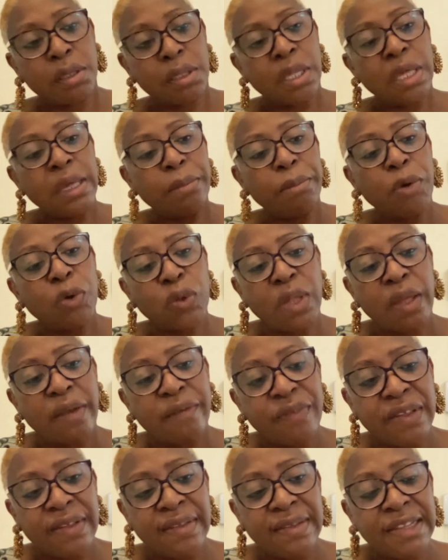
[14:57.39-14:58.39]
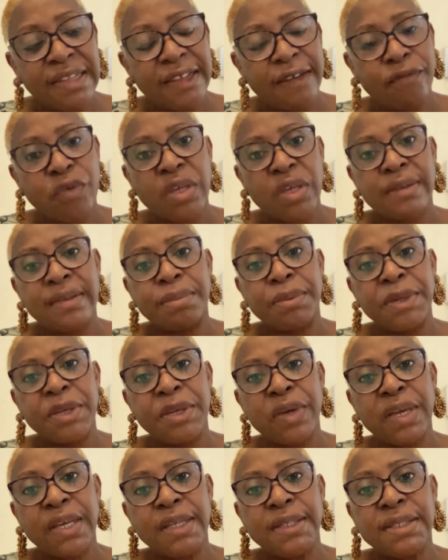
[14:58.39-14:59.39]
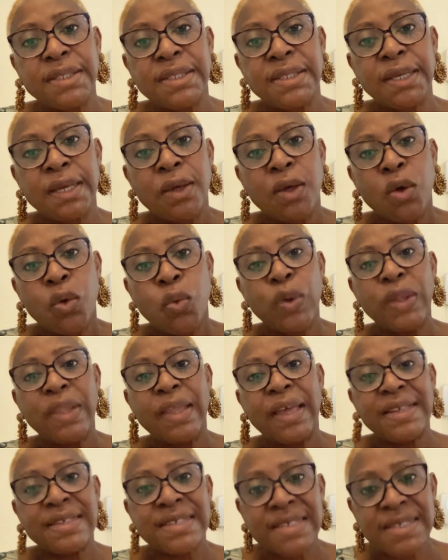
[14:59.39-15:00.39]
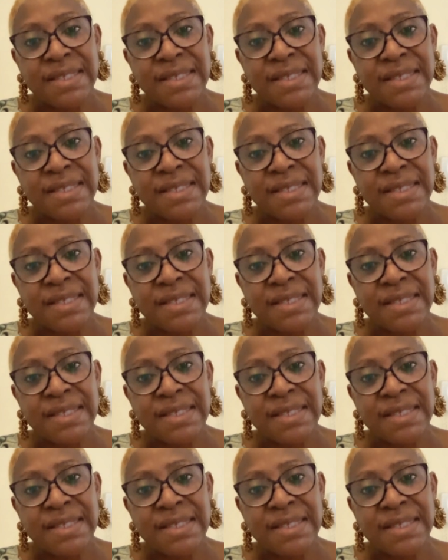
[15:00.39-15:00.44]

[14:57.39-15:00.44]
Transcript: came out of the slavery experience, whether it's